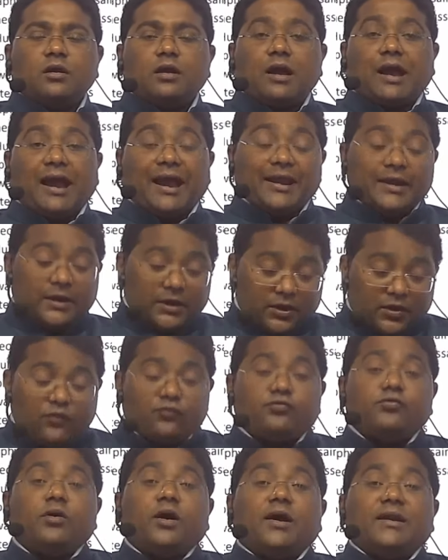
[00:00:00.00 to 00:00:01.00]
And
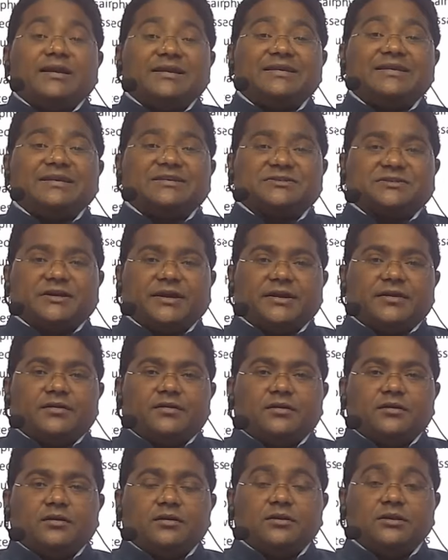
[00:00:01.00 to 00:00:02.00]
if you are interested,
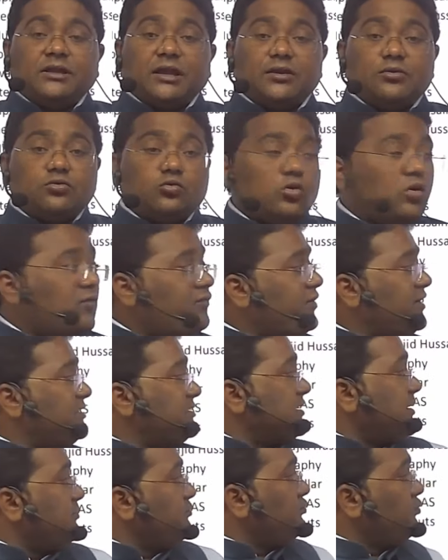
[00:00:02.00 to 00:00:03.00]
then go for
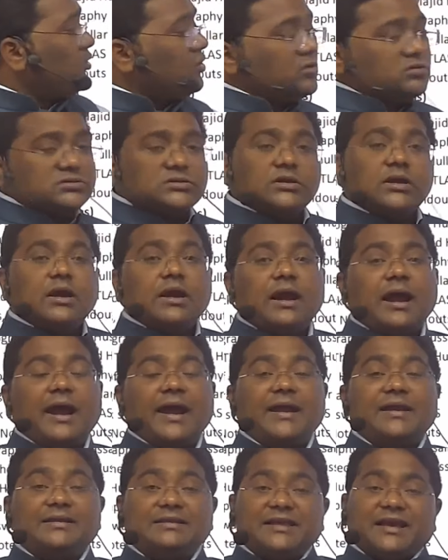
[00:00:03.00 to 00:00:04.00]
some books
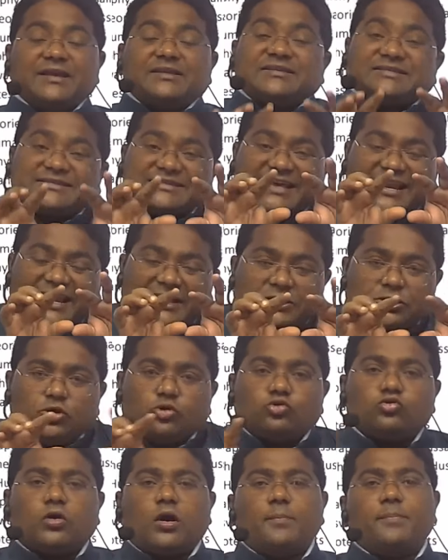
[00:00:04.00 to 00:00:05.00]
and their
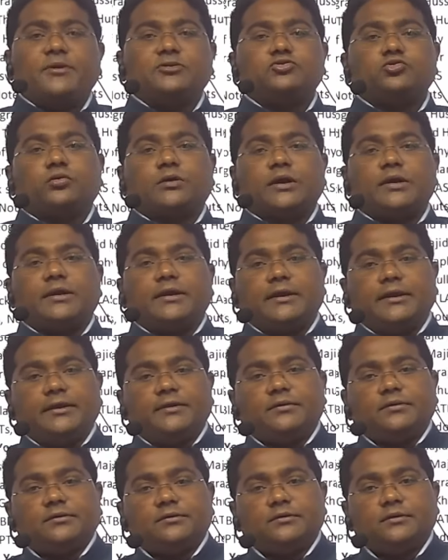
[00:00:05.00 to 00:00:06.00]
selective topics you can read.
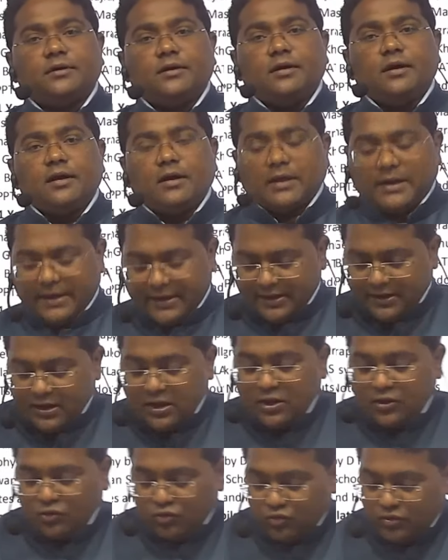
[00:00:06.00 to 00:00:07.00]
Right?
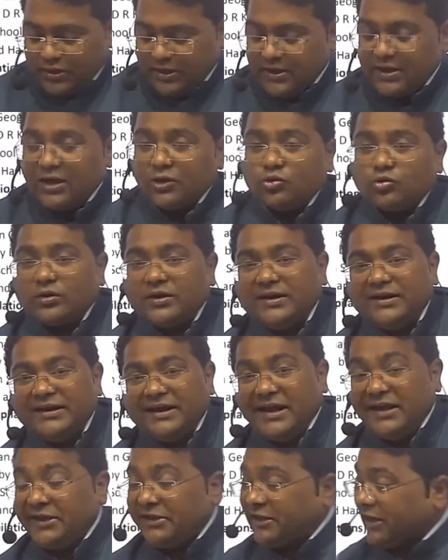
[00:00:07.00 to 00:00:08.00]
You need not to read
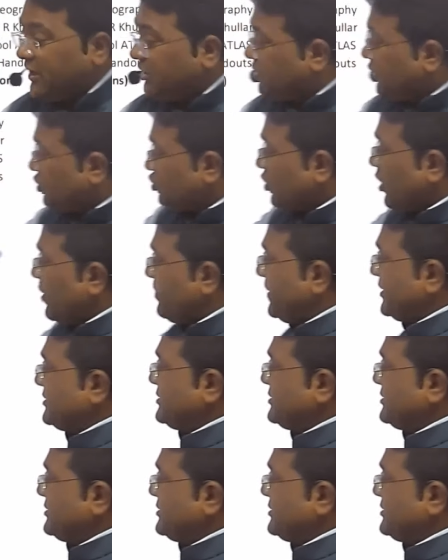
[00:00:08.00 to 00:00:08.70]
entire the topics